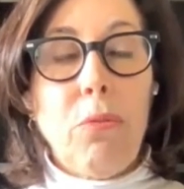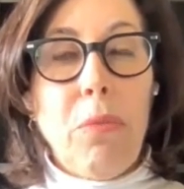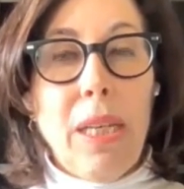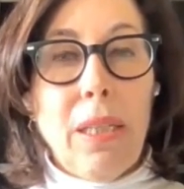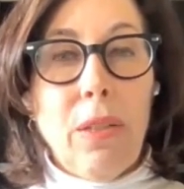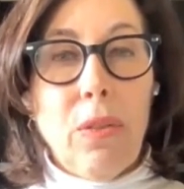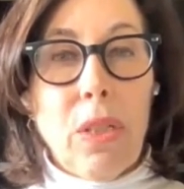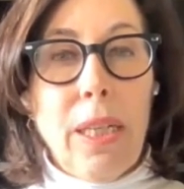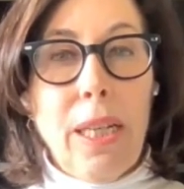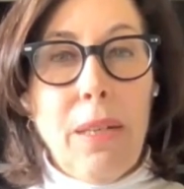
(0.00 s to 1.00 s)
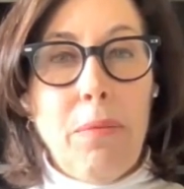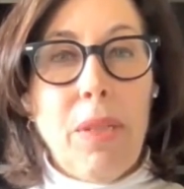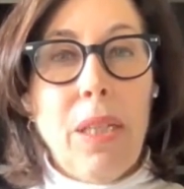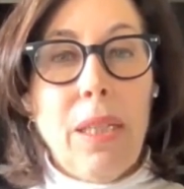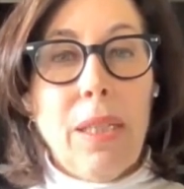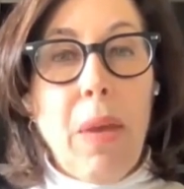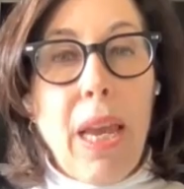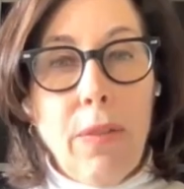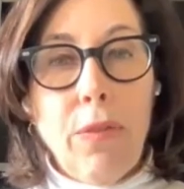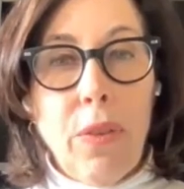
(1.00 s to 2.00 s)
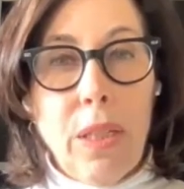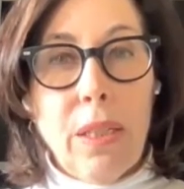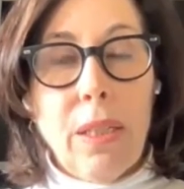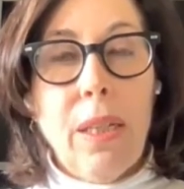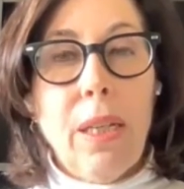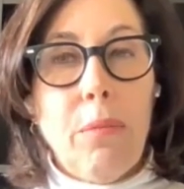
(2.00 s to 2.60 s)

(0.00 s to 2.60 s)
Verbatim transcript: to make those claims, you pay for this